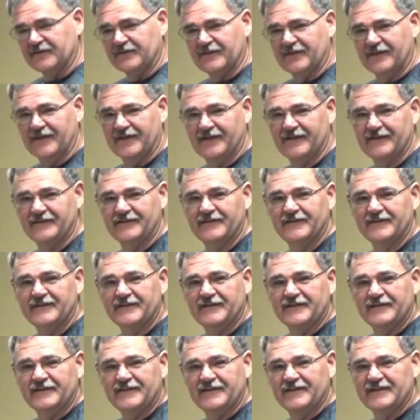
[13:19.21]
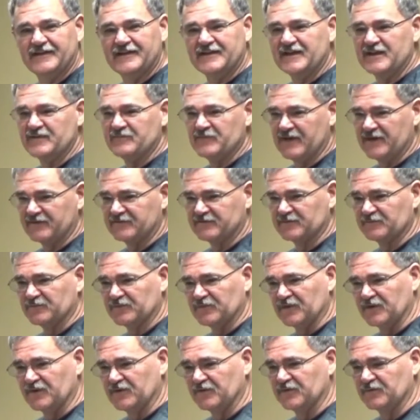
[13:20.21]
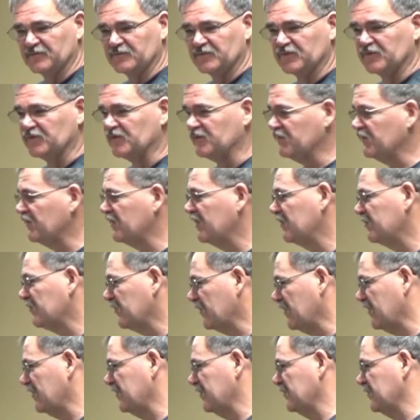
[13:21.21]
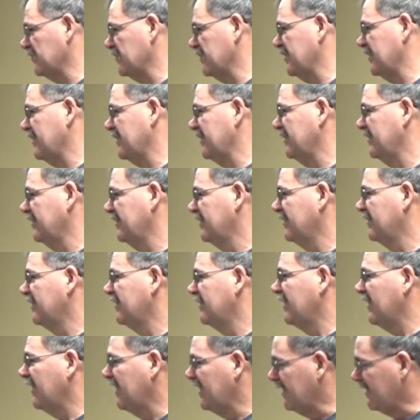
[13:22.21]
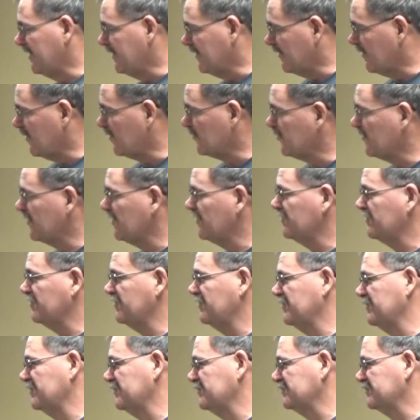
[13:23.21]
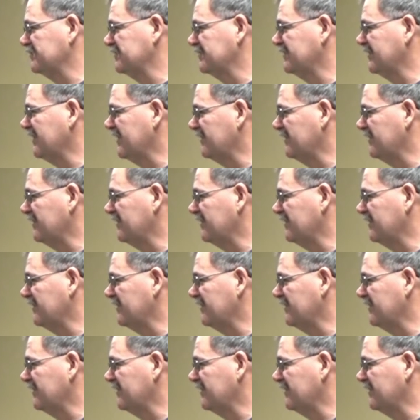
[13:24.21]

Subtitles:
that they didn't even have to blow the balloon up all the way, and it all broke loose.